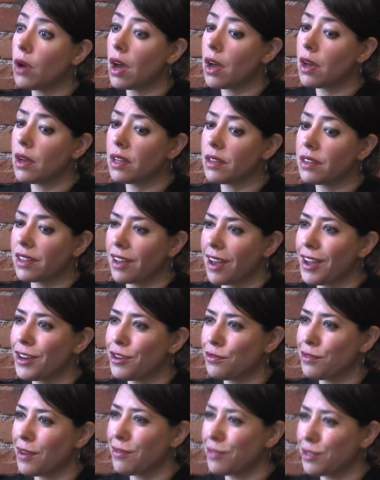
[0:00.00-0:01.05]
the kind
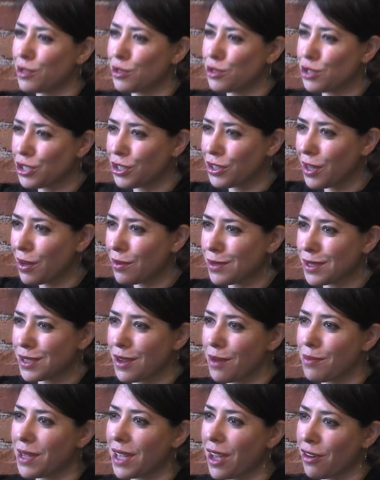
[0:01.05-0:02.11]
of revolution that was
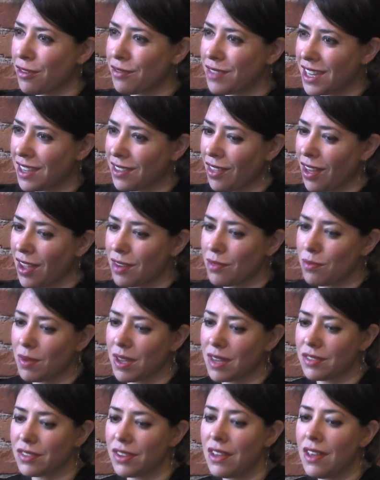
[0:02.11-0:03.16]
coming out of the
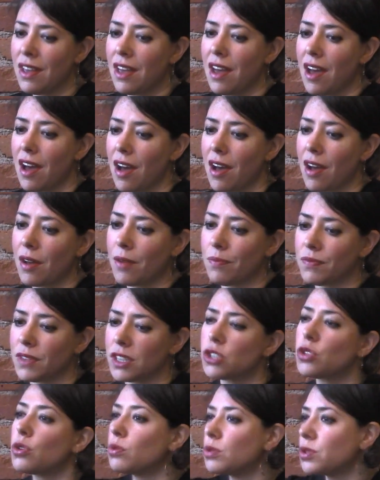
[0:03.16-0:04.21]
Enlightenment.
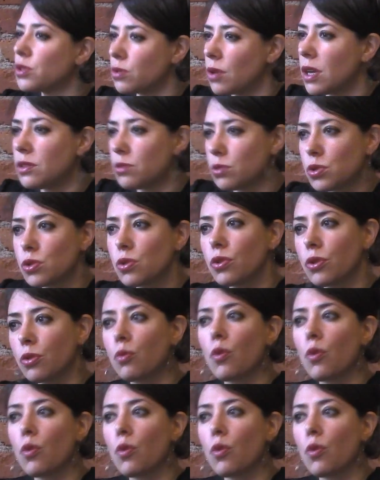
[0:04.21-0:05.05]
So it was sort of